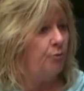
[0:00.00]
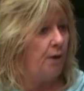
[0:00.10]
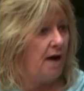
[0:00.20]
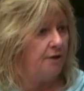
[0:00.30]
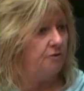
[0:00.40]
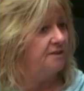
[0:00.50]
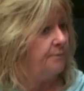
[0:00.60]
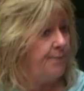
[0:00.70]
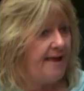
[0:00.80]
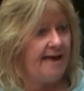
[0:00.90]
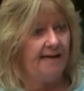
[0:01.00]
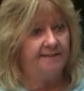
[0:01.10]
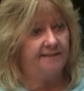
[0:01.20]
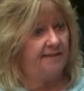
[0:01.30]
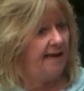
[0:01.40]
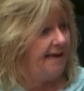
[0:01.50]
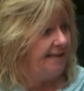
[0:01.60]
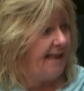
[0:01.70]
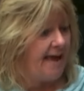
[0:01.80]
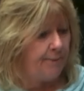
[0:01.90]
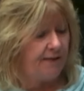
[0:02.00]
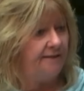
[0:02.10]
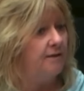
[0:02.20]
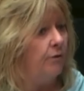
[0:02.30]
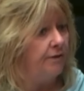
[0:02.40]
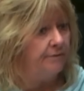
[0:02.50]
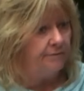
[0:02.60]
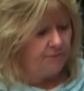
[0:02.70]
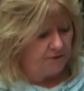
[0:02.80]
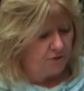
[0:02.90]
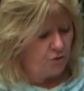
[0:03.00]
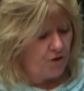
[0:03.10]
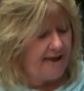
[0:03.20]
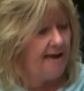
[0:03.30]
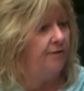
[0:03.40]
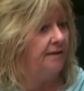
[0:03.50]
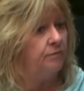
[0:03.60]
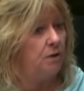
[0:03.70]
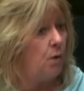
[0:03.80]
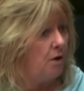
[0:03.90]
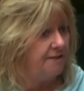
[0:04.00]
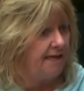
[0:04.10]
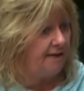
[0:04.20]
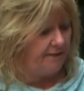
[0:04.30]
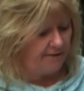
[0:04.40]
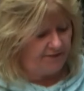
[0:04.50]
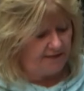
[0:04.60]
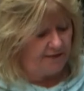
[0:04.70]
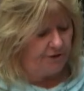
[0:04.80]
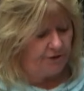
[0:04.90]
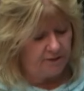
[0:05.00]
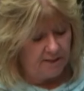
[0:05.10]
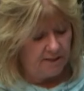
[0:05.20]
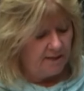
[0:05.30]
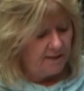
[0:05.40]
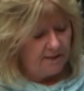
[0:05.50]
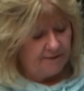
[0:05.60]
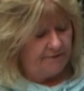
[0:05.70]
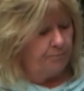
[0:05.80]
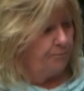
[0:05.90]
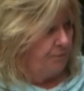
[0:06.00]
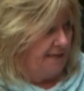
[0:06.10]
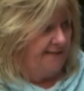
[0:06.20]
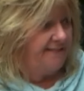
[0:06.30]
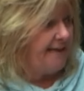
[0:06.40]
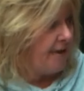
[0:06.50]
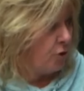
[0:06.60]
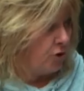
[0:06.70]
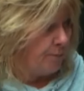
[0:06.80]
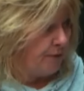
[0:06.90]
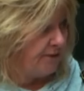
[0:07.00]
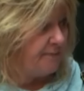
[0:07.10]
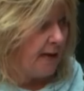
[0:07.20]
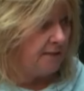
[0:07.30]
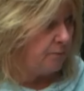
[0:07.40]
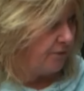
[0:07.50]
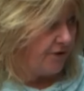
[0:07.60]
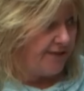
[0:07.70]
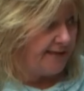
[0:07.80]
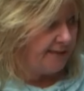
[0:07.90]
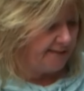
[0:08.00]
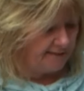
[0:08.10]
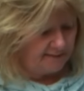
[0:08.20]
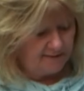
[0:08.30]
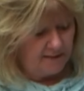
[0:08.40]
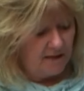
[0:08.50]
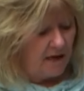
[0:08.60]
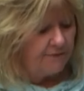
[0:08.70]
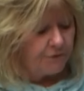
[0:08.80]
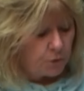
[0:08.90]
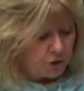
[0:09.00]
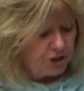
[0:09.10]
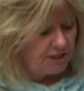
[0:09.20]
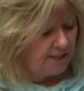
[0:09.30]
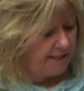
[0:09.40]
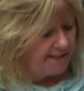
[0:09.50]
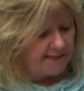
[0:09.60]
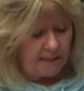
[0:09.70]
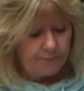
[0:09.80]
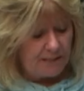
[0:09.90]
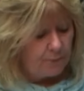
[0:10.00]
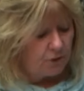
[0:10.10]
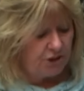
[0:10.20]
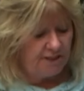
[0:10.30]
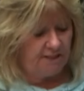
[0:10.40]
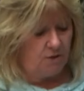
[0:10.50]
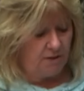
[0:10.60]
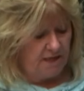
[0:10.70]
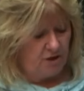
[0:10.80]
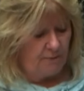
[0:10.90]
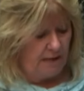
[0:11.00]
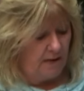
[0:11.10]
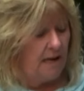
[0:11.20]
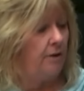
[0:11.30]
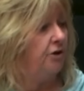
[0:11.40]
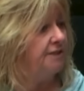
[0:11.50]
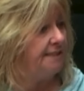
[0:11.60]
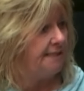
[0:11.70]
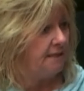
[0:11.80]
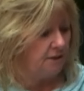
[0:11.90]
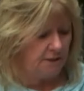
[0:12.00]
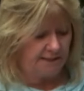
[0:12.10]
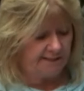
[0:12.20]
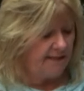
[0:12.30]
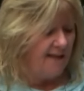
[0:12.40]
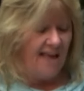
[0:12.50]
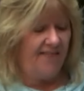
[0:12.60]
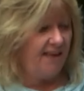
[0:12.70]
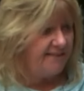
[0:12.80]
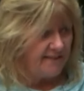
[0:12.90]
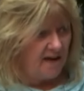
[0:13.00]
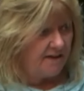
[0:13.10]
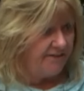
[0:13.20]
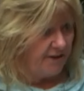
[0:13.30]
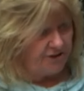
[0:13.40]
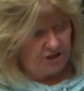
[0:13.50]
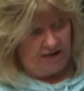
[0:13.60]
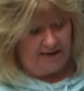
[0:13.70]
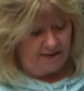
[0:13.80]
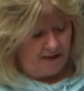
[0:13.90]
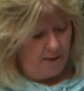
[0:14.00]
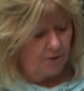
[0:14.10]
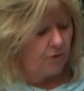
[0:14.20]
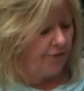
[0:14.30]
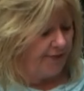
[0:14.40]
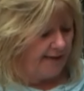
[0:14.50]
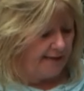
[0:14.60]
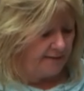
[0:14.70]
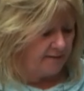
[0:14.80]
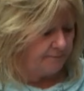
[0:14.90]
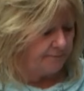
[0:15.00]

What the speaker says: bottles, masks, and napkins on the ground as we walked out of the theater. Is Tanger gonna be responsible for this? Unfortunately, some people just don't care about how our city looks, and that's not a socioeconomical thing.